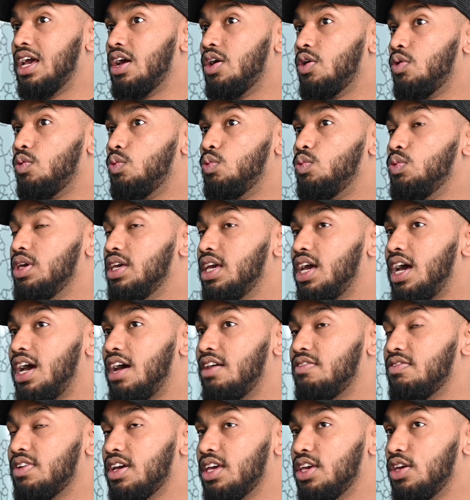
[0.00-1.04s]
we
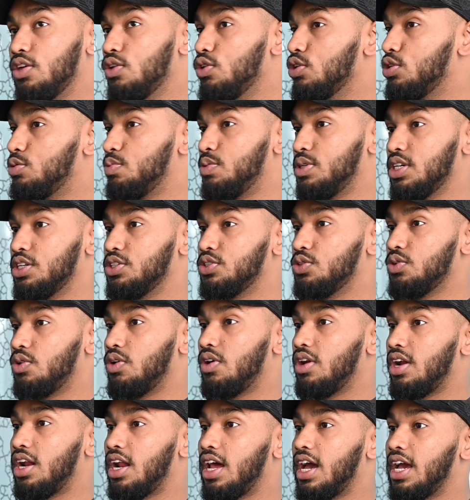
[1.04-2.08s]
have a huge potential
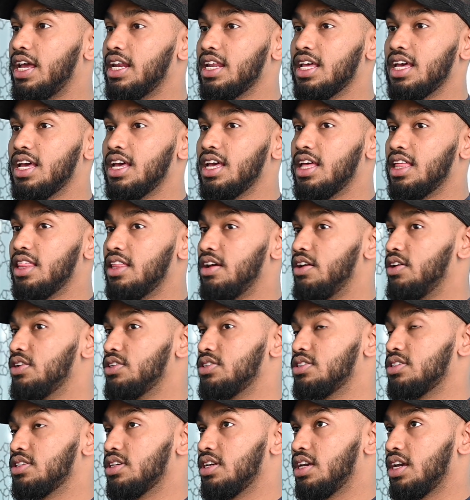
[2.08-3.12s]
online. There
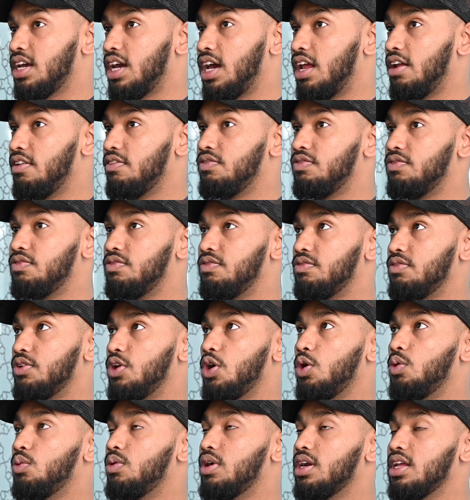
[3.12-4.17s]
is kind of
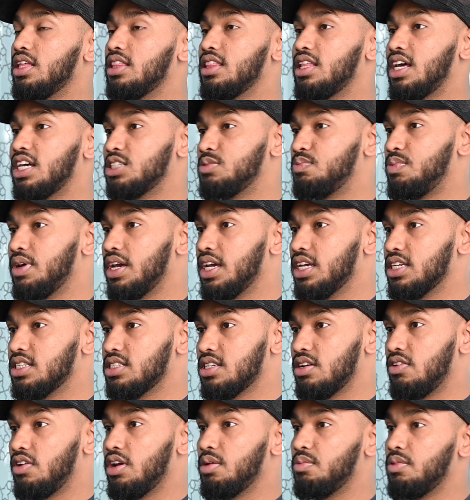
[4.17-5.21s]
no one in that space,
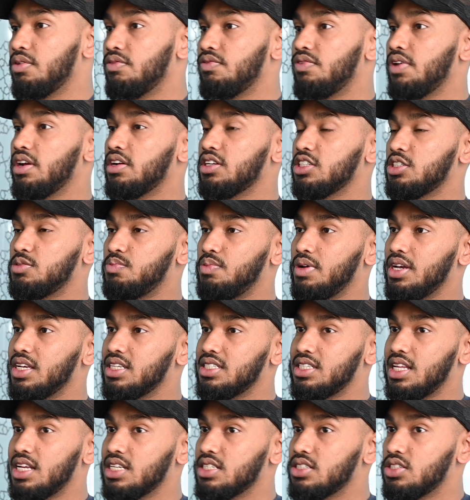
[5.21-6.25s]
Arabian fragrance space,
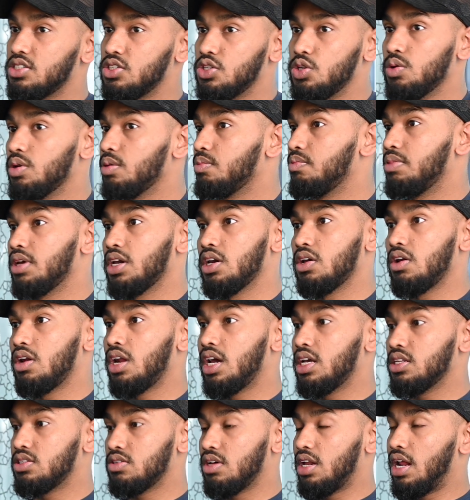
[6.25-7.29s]
that's doing big
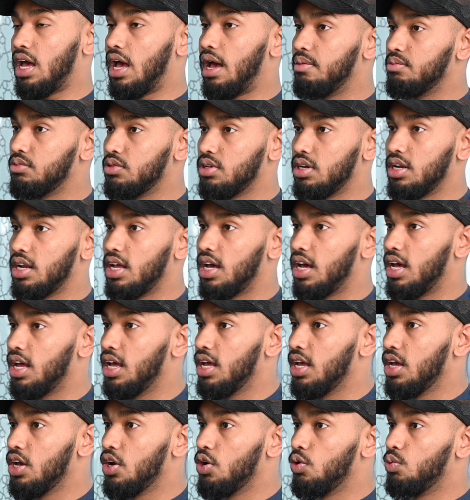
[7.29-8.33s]
online. So alhamdulillah,
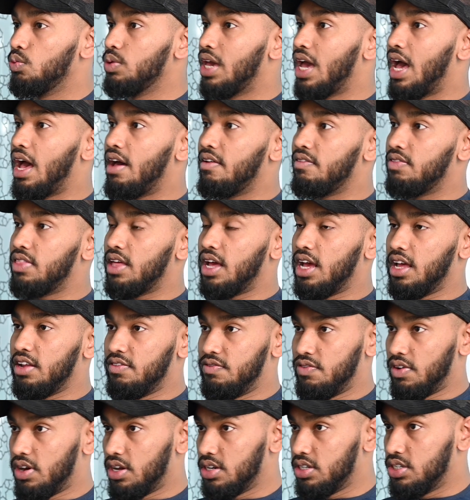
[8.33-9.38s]
we have that
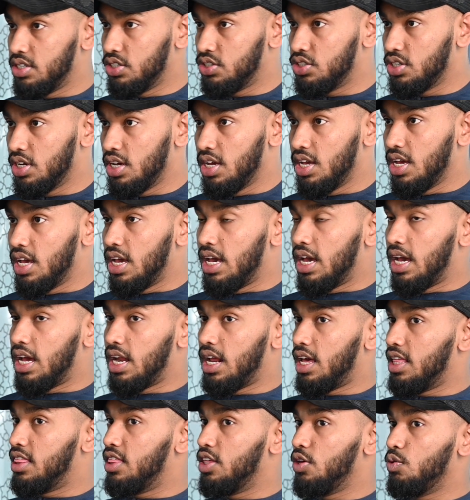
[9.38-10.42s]
advantage, and
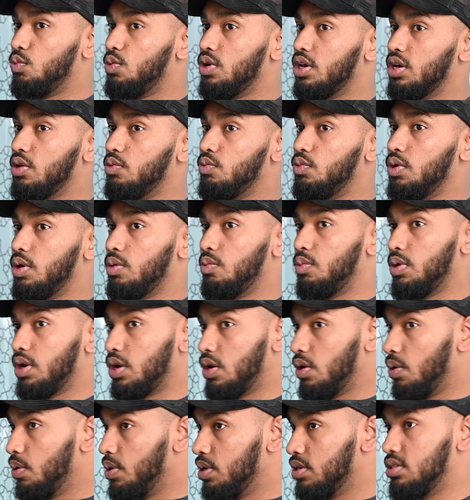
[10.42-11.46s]
I think we're
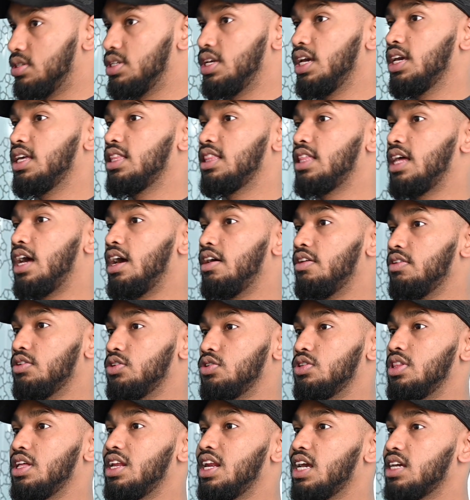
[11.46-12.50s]
going to take that
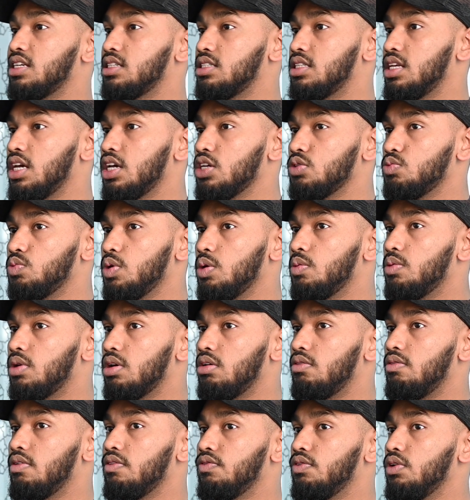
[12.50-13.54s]
to the next stage. We want
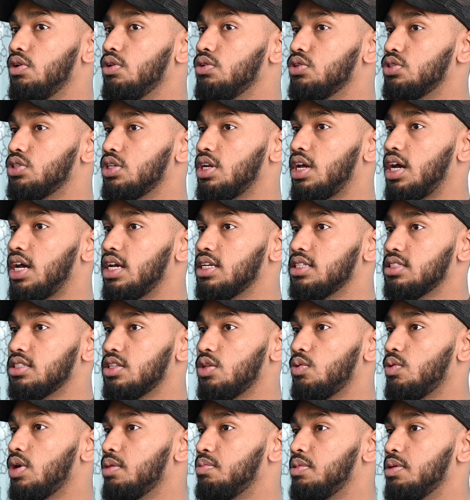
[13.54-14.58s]
to revolutionize
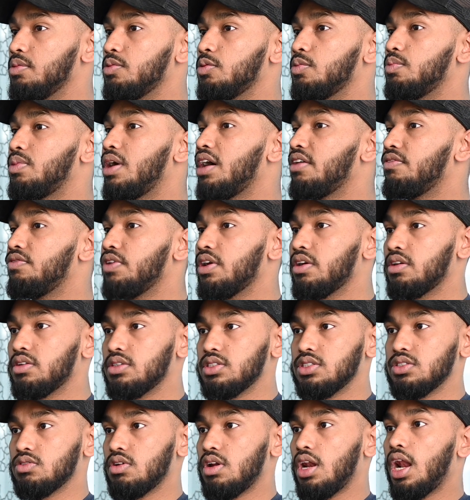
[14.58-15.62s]
the way people buy
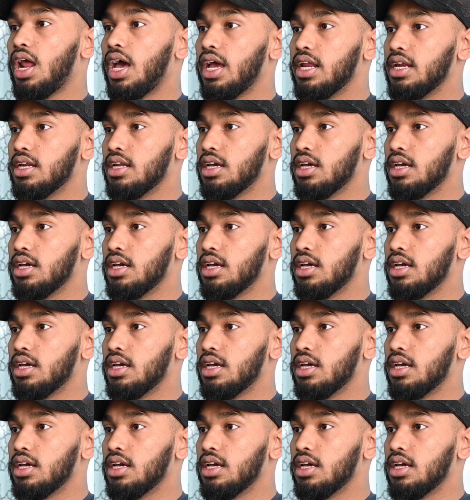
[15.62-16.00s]
fragrances online.